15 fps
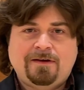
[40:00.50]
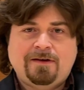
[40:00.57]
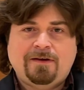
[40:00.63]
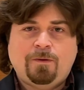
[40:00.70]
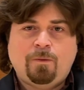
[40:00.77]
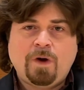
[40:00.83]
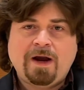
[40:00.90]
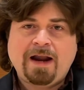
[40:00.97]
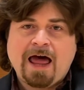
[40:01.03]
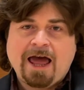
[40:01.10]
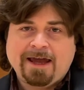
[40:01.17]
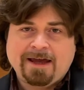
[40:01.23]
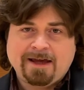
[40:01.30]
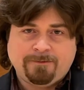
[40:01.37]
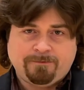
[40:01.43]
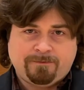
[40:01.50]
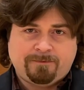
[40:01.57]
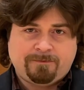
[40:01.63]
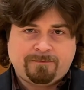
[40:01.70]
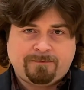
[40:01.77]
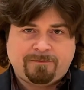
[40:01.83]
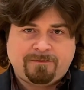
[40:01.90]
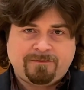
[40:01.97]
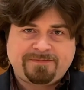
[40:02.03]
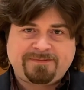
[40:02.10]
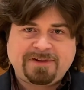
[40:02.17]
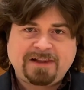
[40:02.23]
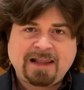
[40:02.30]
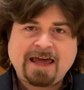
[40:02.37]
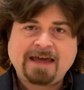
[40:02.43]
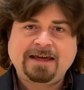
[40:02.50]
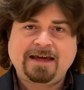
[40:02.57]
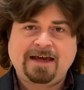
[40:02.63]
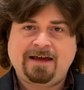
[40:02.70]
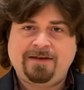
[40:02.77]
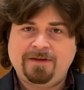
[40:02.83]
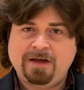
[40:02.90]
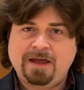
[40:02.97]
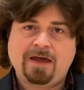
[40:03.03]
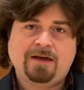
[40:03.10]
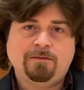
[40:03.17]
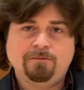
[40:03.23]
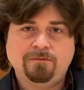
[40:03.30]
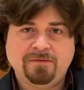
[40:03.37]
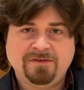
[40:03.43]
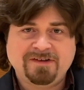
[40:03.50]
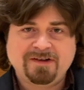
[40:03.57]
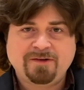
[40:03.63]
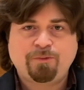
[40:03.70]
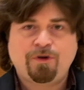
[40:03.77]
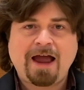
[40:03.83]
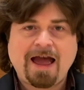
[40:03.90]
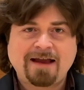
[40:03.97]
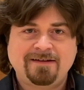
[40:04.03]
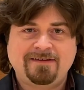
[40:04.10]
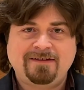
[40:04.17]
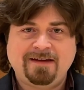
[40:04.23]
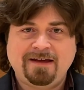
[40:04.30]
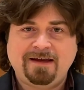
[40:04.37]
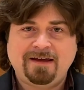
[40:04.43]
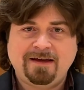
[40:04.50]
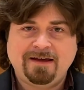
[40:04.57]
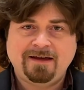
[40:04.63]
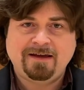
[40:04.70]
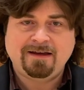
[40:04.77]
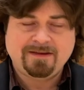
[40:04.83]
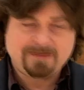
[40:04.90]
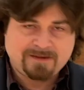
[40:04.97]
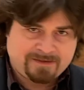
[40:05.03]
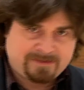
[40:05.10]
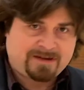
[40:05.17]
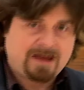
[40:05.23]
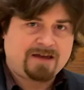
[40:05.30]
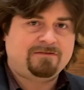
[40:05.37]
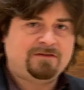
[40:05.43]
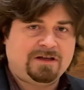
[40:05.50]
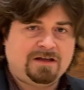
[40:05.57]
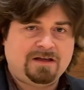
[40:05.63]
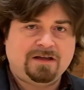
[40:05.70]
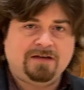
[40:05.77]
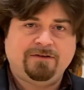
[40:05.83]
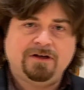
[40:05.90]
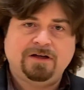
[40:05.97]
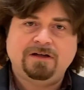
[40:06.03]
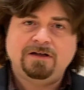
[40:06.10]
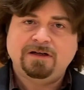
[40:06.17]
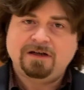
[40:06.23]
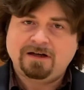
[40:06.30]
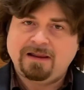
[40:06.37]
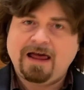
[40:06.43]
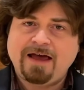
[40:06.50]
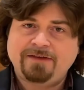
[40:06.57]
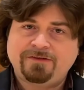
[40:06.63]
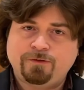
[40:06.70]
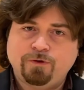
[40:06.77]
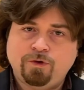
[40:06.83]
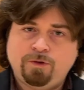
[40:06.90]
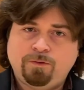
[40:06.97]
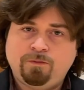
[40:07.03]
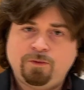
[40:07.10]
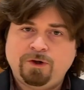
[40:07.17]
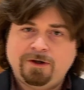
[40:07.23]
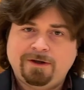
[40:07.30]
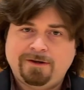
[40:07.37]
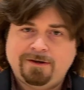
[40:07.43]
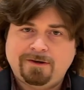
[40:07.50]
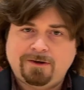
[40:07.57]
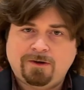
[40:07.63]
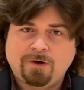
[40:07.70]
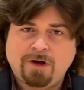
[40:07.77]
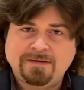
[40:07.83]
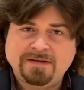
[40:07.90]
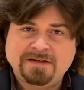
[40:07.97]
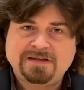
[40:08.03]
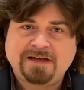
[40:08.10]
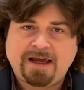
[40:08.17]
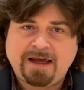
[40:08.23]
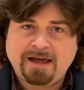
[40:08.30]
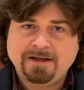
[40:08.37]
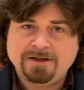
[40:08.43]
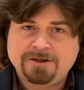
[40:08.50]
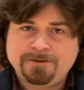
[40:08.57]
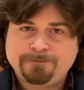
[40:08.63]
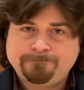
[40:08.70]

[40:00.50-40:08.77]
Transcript: when I am playing the games and practicing in the safety of a classroom or on the stage.